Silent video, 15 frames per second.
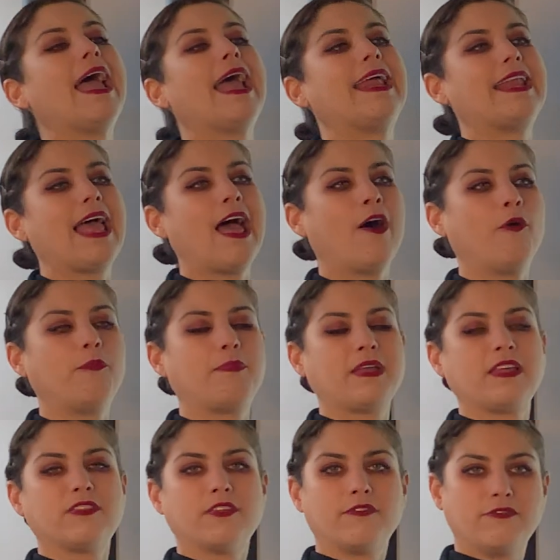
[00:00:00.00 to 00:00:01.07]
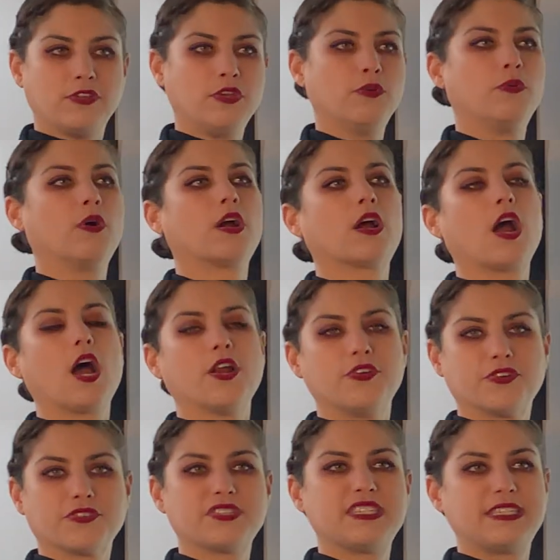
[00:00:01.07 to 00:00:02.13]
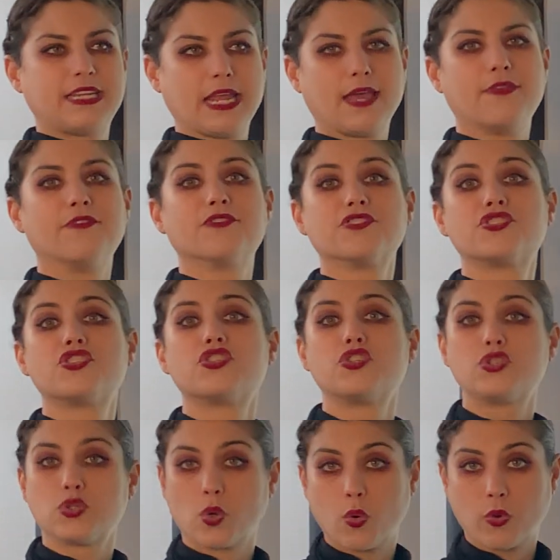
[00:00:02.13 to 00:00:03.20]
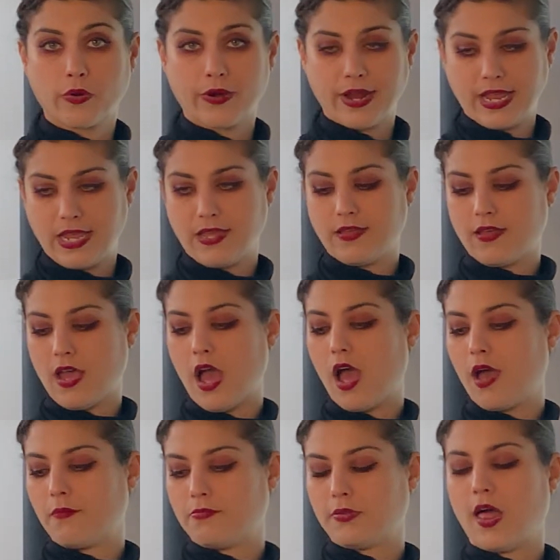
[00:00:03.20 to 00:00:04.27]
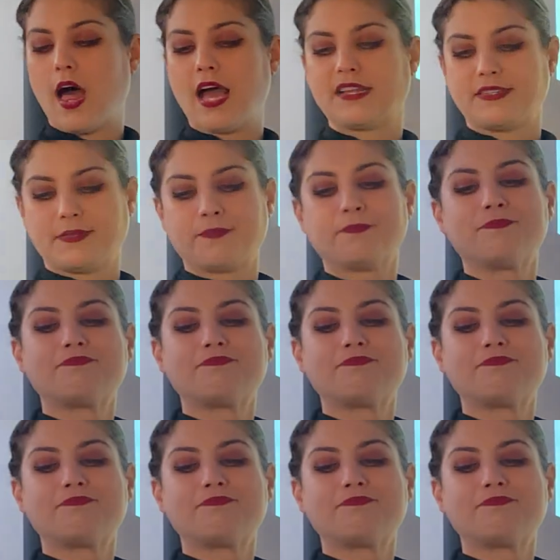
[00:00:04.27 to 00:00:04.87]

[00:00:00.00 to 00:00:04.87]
and helping the viewer understand the story uh, plot.